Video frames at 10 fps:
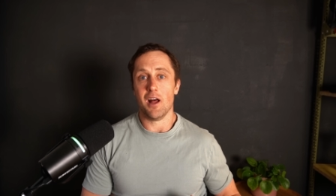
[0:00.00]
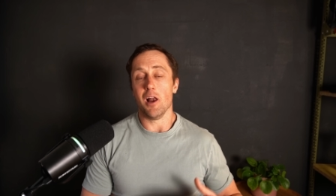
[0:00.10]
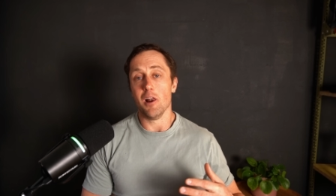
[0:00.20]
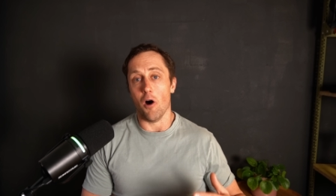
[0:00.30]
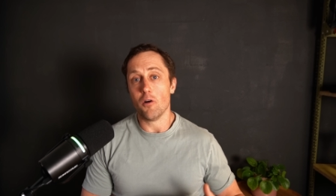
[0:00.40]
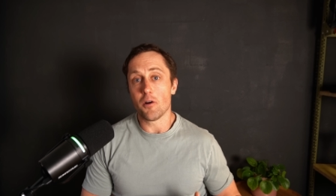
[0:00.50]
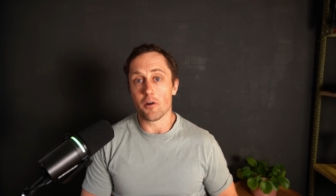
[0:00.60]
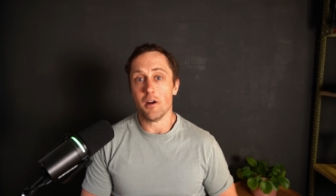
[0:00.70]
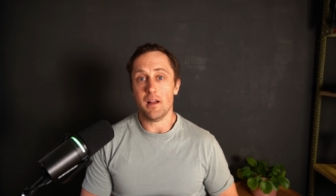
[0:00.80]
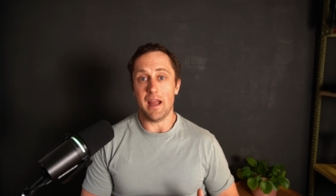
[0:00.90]

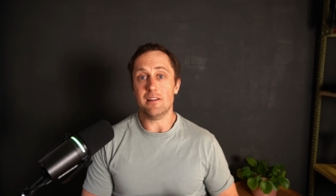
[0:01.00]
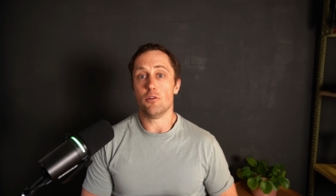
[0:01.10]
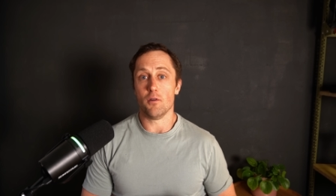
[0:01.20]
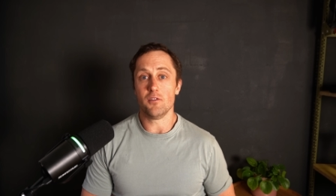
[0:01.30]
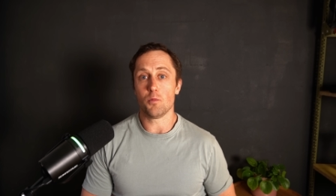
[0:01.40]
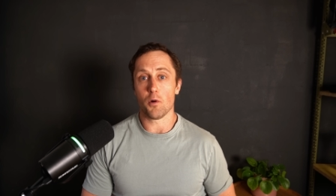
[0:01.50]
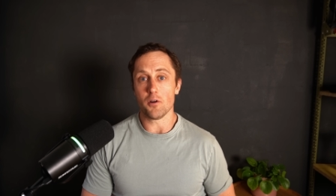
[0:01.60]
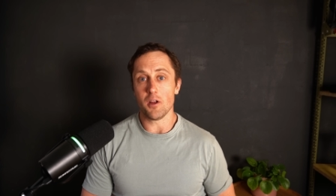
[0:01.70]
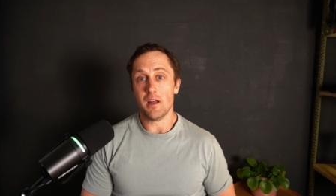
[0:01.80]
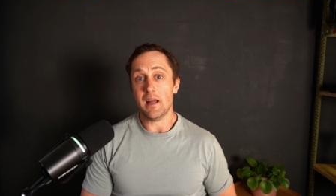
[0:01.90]
longer endurance
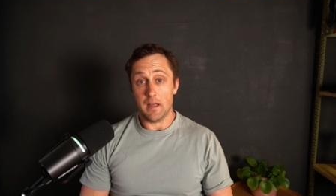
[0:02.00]
work.